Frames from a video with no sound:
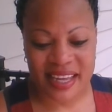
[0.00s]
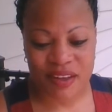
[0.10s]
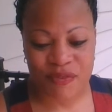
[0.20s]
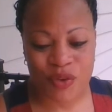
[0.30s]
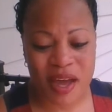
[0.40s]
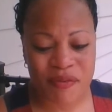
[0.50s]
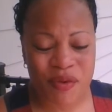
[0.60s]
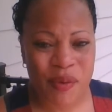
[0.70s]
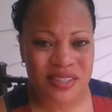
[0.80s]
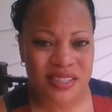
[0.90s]
if you have
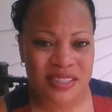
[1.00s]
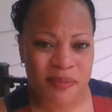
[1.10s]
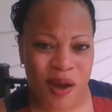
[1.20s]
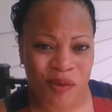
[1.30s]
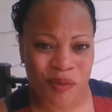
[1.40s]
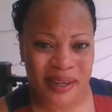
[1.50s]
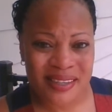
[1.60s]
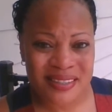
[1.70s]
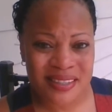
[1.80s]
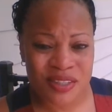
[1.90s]
questions about
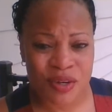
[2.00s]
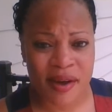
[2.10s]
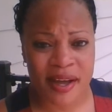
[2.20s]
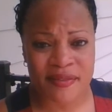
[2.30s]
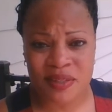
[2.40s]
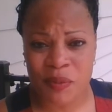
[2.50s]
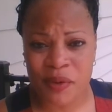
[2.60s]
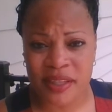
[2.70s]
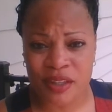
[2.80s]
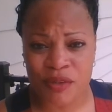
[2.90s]
race and you don't have
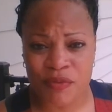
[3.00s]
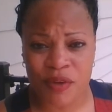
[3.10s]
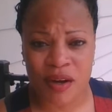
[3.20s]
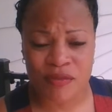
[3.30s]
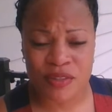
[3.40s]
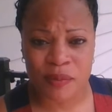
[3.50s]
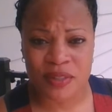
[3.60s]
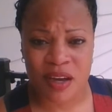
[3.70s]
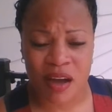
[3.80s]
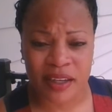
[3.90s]
someone that you feel comfortable
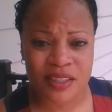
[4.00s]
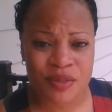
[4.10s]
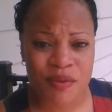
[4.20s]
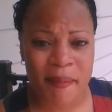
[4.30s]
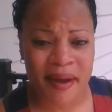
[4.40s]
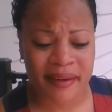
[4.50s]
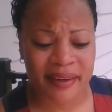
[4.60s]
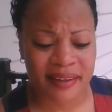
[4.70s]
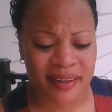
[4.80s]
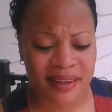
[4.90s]
talking to about
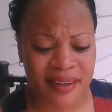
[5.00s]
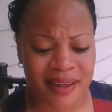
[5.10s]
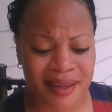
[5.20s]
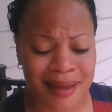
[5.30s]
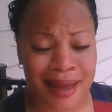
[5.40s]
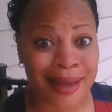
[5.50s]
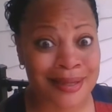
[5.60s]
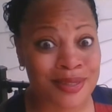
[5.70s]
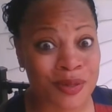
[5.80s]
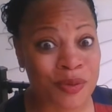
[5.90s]
it,
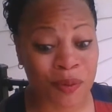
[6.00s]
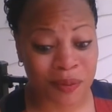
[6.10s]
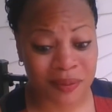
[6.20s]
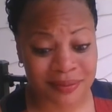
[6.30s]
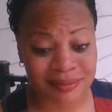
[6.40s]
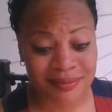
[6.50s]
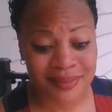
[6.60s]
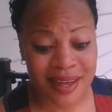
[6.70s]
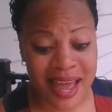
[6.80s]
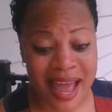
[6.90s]
ask Google.
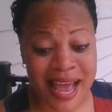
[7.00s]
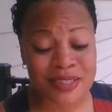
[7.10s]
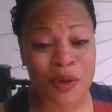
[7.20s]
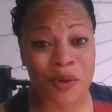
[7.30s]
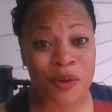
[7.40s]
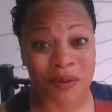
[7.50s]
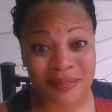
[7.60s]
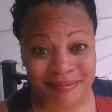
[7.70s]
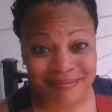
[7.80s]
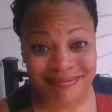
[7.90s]
Ask Google.
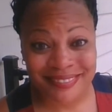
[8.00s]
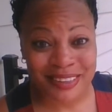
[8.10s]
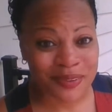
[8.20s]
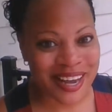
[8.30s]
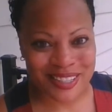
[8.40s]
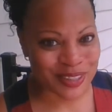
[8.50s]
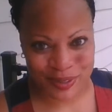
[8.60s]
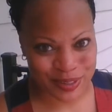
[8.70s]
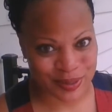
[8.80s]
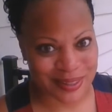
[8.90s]
Don't ask your
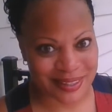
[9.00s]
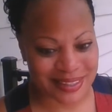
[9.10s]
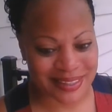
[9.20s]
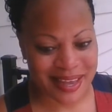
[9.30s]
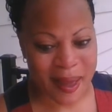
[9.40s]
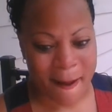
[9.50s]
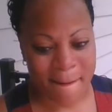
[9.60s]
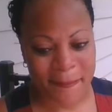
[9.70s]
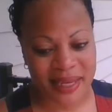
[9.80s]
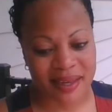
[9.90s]
students
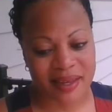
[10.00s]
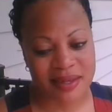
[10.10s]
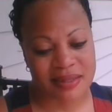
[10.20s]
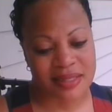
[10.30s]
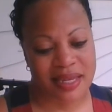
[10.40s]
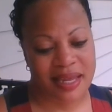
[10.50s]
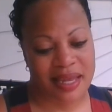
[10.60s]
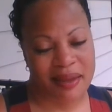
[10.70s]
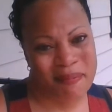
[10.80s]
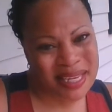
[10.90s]
because
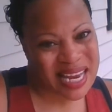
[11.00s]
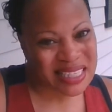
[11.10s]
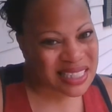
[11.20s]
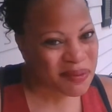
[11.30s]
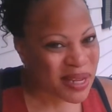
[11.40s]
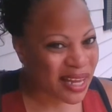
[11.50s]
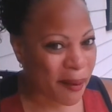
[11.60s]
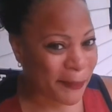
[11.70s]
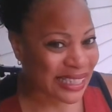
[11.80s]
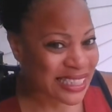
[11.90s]
it may not seem like a
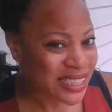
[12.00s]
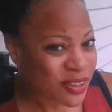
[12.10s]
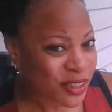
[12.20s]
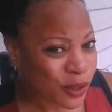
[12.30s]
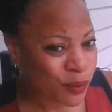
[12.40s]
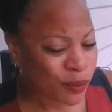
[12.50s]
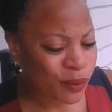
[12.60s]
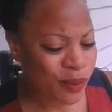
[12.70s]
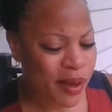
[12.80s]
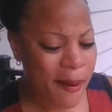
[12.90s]
big deal to you,
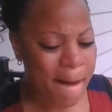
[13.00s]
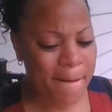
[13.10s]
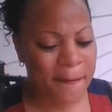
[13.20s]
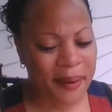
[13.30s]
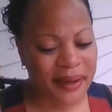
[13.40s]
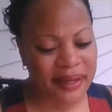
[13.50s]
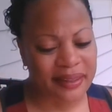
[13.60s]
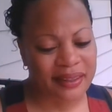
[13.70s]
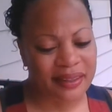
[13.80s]
but